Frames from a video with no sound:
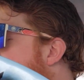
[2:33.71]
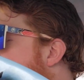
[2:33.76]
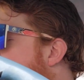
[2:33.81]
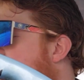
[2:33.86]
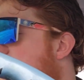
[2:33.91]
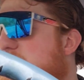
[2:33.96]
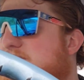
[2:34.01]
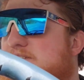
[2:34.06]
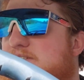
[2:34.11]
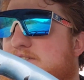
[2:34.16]

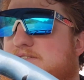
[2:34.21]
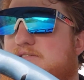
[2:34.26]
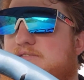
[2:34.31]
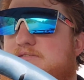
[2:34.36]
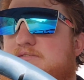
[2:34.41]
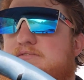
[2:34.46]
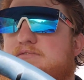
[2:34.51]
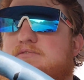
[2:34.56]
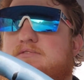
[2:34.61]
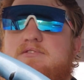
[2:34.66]
which is
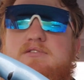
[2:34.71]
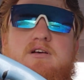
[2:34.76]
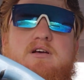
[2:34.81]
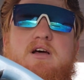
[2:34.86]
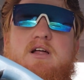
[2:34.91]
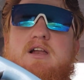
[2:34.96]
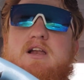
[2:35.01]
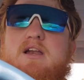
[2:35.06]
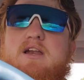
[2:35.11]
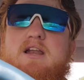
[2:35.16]

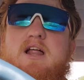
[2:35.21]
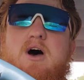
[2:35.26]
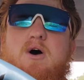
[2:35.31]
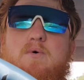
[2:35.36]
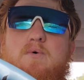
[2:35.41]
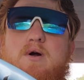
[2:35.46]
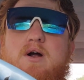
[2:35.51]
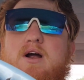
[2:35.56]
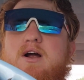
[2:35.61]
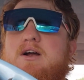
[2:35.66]

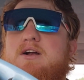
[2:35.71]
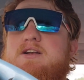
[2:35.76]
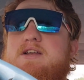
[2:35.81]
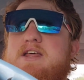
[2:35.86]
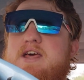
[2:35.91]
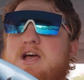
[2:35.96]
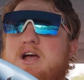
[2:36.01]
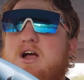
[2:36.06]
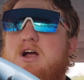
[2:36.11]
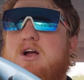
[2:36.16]
nowhere
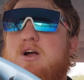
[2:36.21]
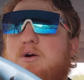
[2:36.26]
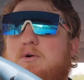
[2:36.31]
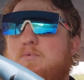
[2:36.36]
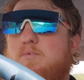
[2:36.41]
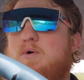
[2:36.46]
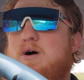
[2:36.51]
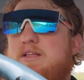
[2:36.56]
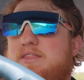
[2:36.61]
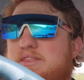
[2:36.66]
near
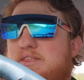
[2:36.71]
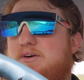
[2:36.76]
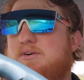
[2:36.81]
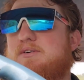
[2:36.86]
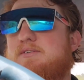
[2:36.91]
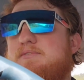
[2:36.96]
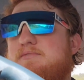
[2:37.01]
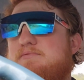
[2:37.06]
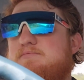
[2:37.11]
what the